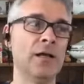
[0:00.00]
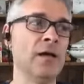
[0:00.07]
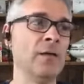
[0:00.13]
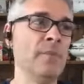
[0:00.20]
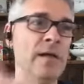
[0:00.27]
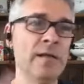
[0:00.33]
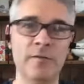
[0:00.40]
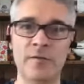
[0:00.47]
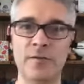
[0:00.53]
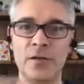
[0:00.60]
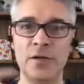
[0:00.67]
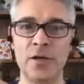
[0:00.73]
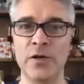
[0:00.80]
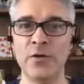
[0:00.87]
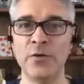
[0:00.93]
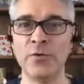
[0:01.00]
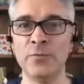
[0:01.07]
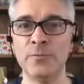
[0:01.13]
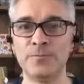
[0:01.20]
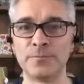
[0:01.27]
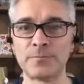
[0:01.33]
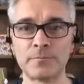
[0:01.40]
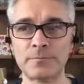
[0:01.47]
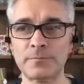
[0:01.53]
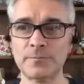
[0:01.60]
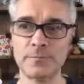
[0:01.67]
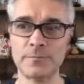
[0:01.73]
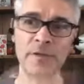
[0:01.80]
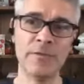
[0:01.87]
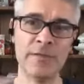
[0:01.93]
uh, a month ago
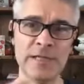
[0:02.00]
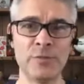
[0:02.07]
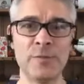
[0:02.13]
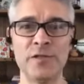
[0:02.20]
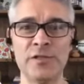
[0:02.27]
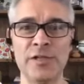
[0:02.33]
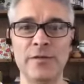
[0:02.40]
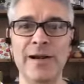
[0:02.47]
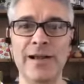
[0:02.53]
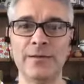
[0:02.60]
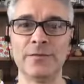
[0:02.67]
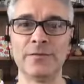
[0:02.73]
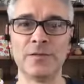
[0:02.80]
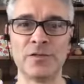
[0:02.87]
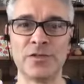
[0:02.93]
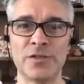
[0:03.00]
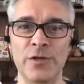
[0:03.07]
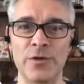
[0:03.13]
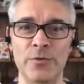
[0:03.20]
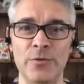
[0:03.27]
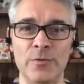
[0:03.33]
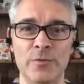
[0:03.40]
they switched it around. So yeah.